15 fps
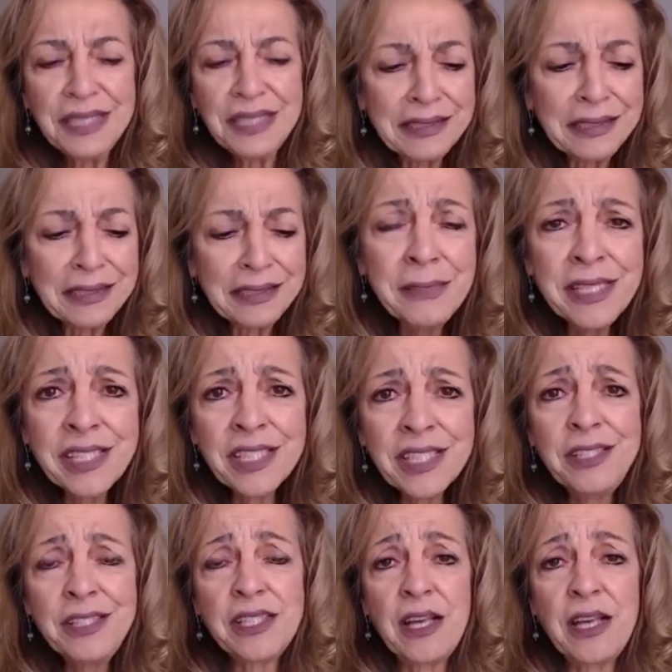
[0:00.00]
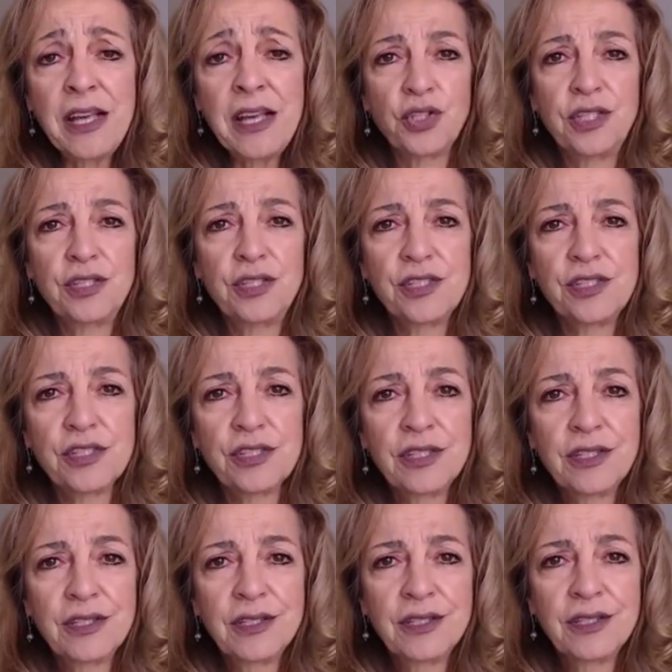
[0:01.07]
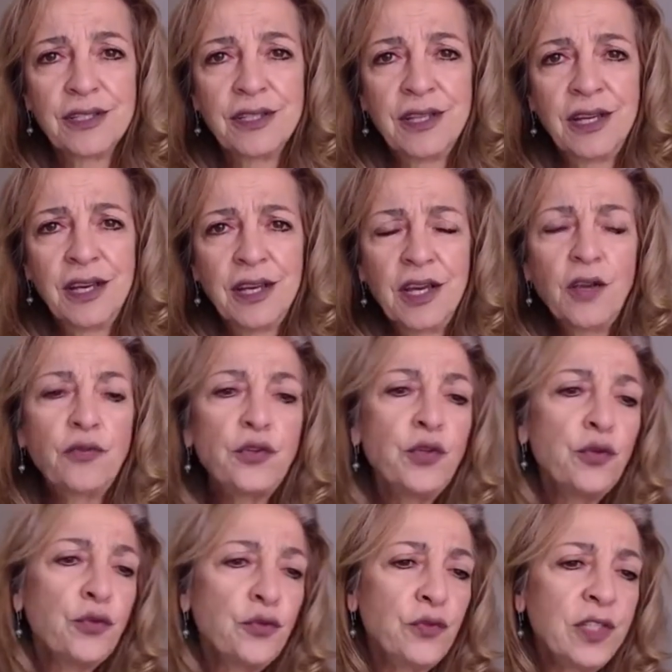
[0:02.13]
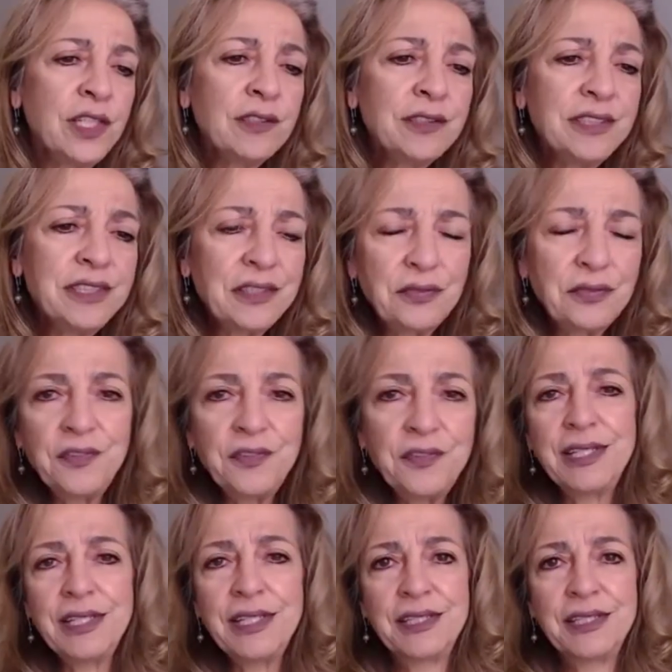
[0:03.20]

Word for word: the misconceptions, if you feel defeated,